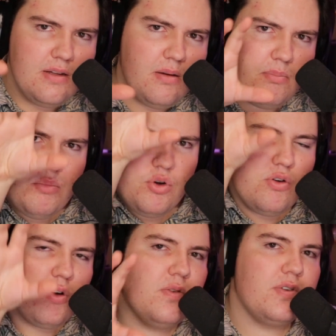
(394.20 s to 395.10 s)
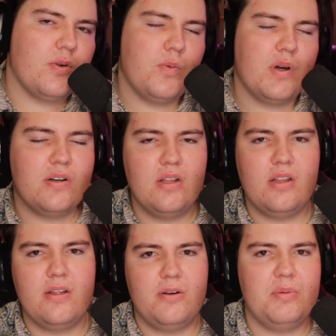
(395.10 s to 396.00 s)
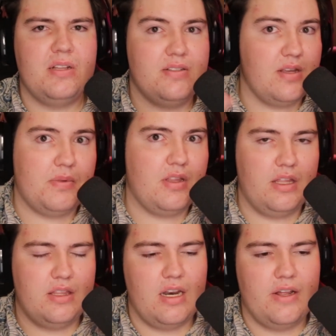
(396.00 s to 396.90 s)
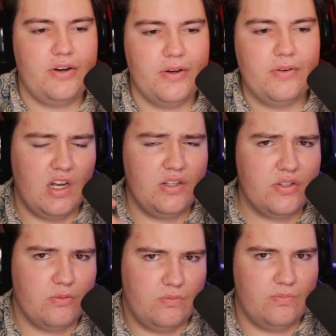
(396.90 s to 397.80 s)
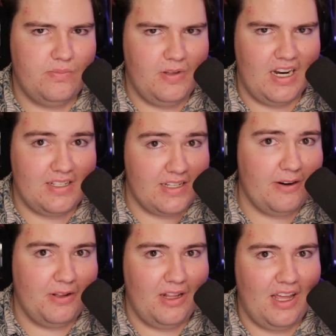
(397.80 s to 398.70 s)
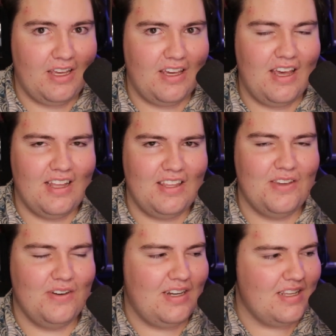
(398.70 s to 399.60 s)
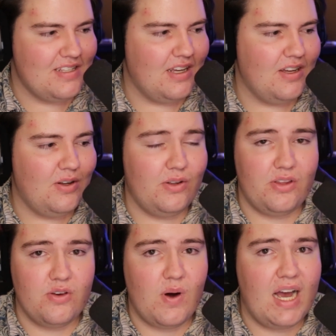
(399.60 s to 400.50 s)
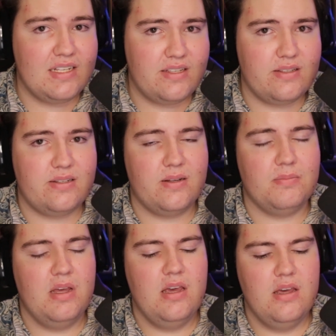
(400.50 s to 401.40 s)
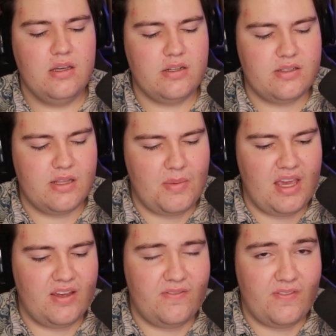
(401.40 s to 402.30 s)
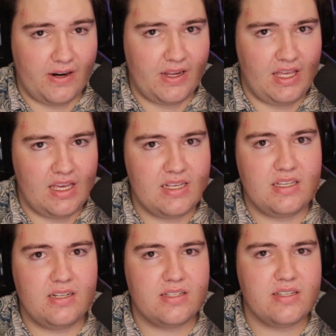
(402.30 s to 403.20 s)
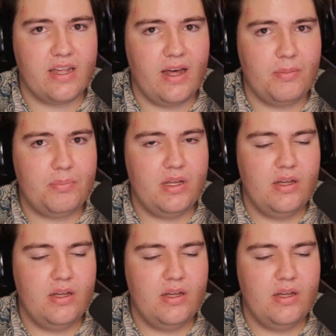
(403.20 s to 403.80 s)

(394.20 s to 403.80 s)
move or wiggle a little bit, something like that. I don't know. I also gotta say I really like Unity's whole UI system, because they make it very easy to set up.